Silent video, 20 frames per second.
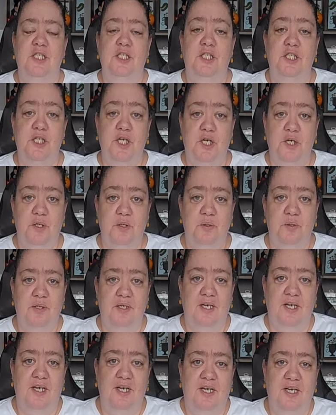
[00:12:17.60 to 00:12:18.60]
So,
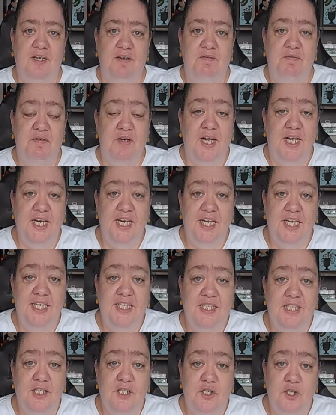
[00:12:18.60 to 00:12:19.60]
Friday
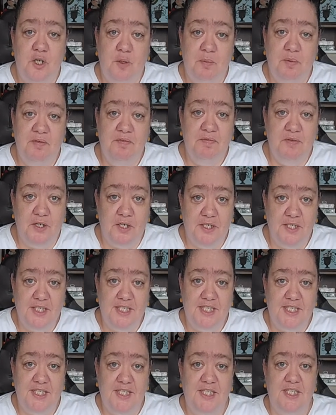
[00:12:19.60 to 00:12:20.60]
is October
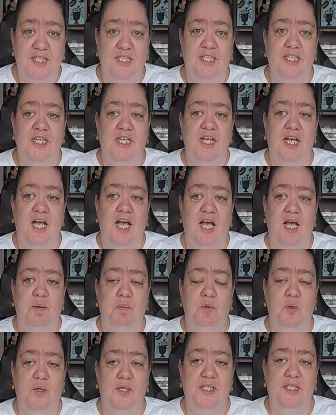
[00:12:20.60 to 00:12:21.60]
1st. I'm
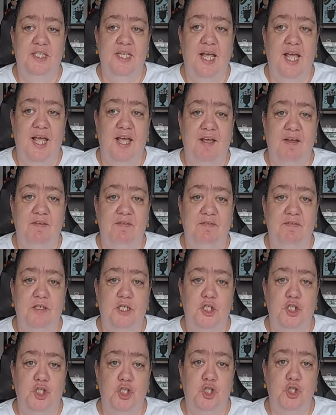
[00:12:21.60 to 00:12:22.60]
going to have
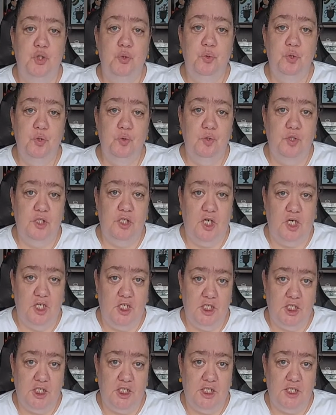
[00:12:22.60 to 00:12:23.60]
2 new
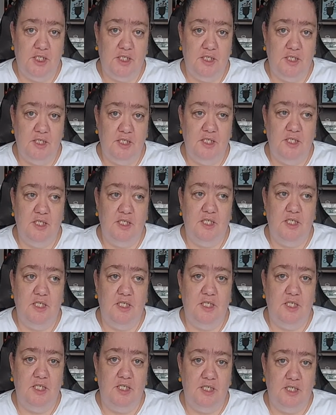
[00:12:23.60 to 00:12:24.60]
starts
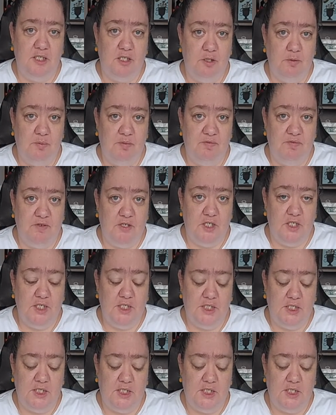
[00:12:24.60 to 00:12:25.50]
on October 1st.